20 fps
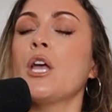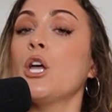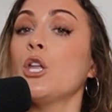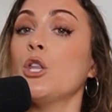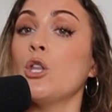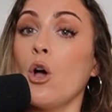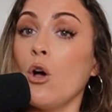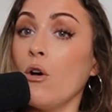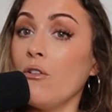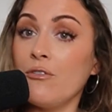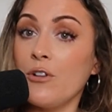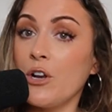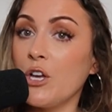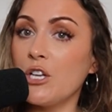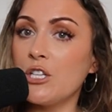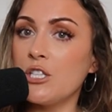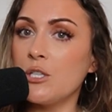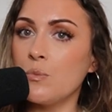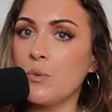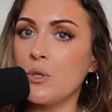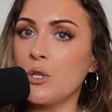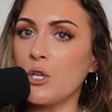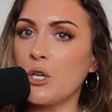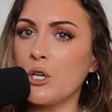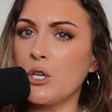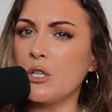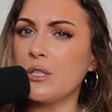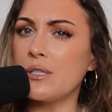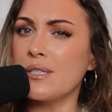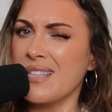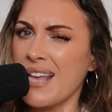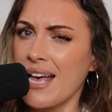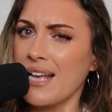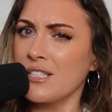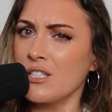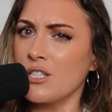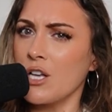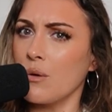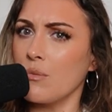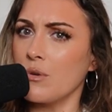not flirting with girls.
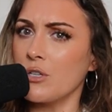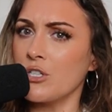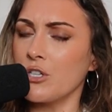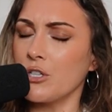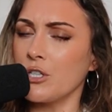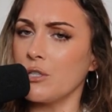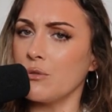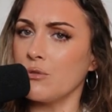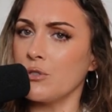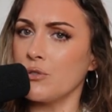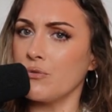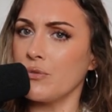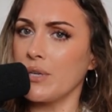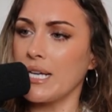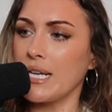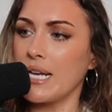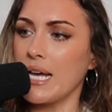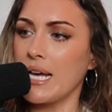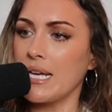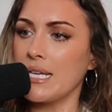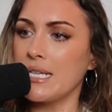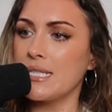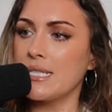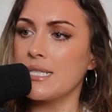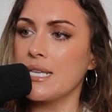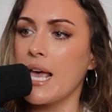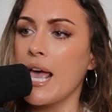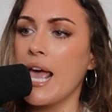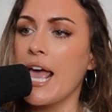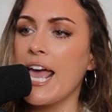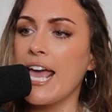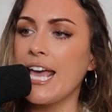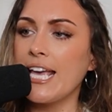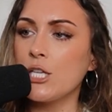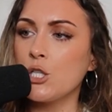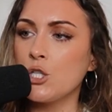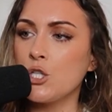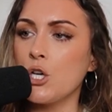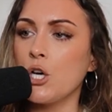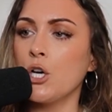That's not what took you to realise.
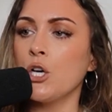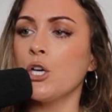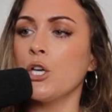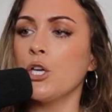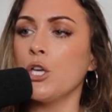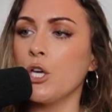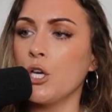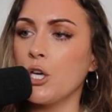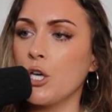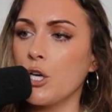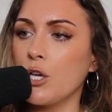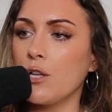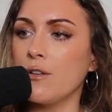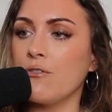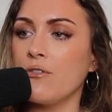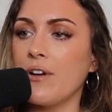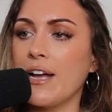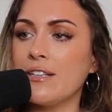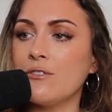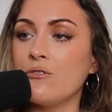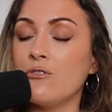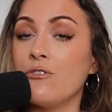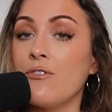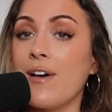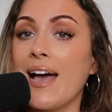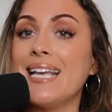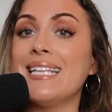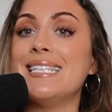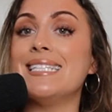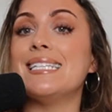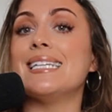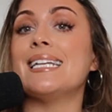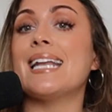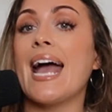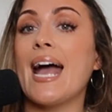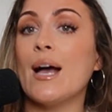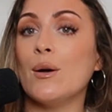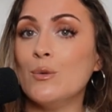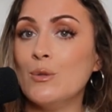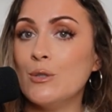It took your girlfriend finding
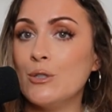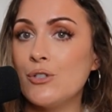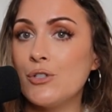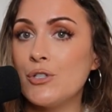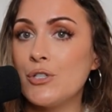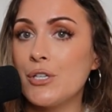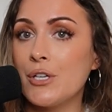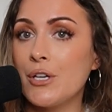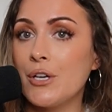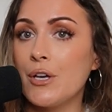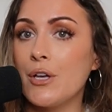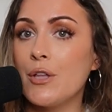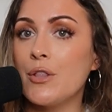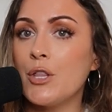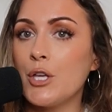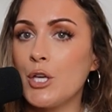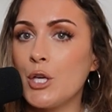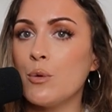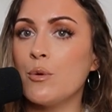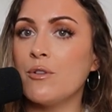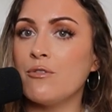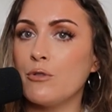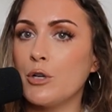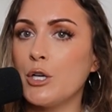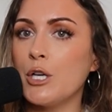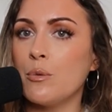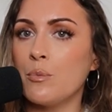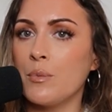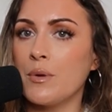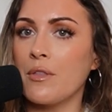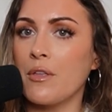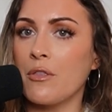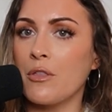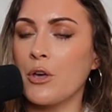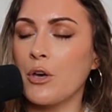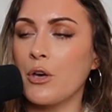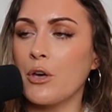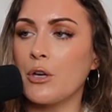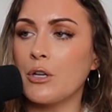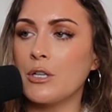out that you were flirting with other
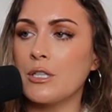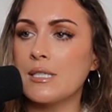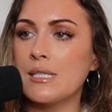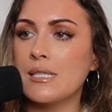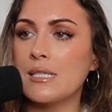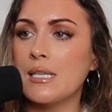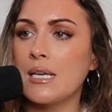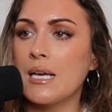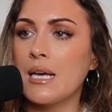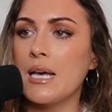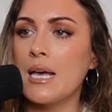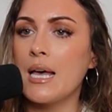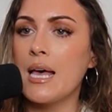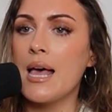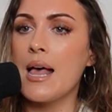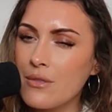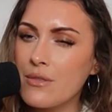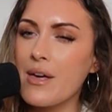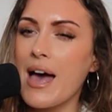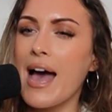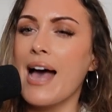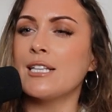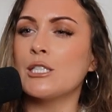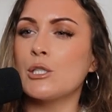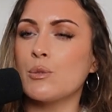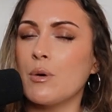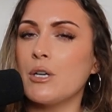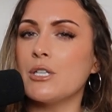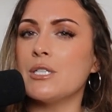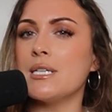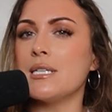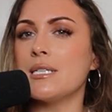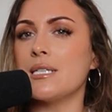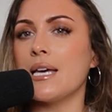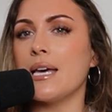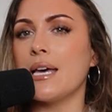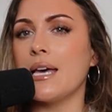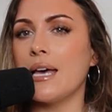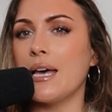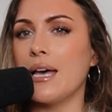girls. That's what did
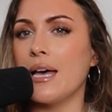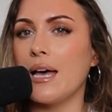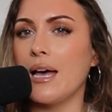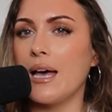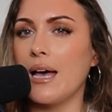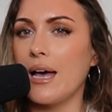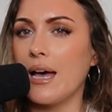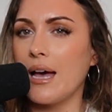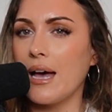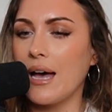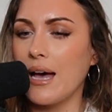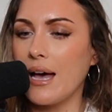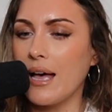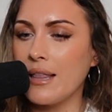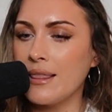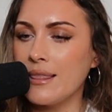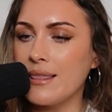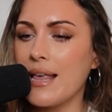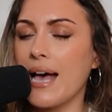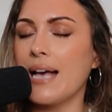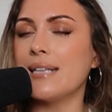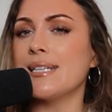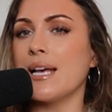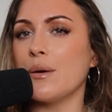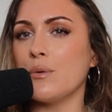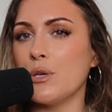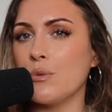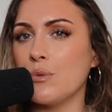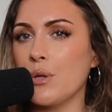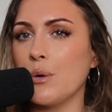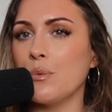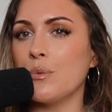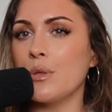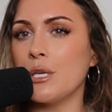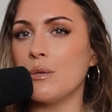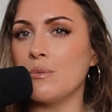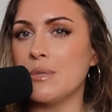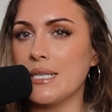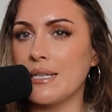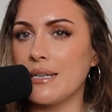it. And that's how you knew that
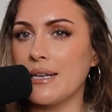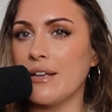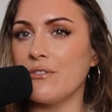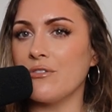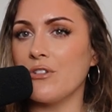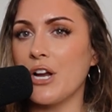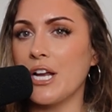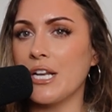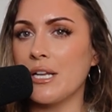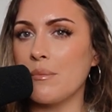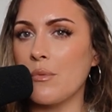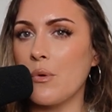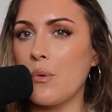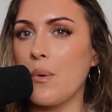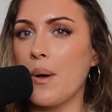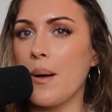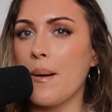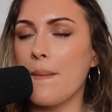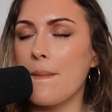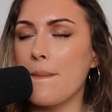you didn't love her anymore.